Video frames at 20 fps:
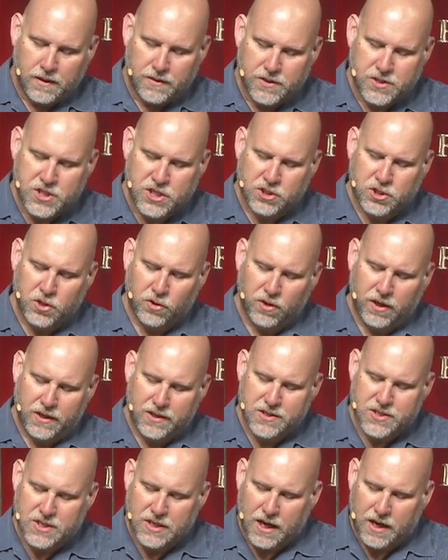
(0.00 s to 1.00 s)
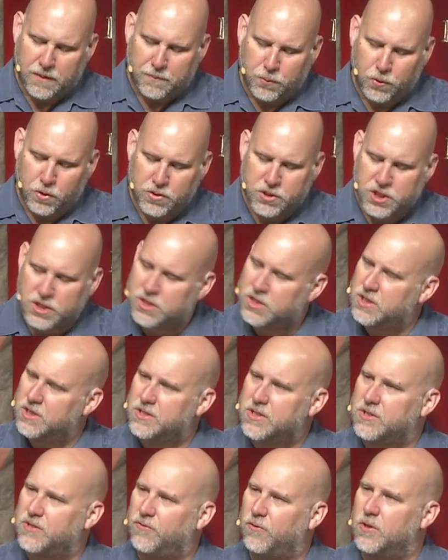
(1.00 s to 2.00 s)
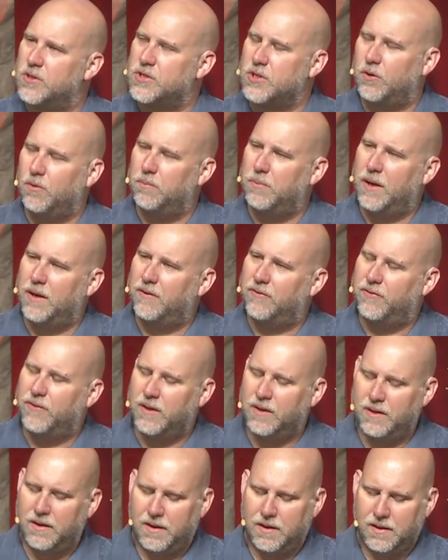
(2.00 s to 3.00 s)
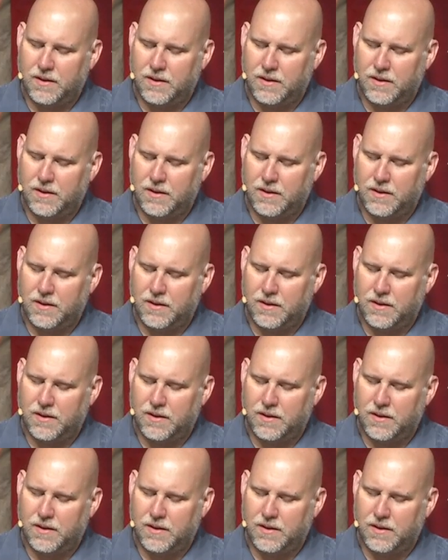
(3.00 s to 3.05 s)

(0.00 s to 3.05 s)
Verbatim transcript: The centurion is not approaching Jesus for his own benefit.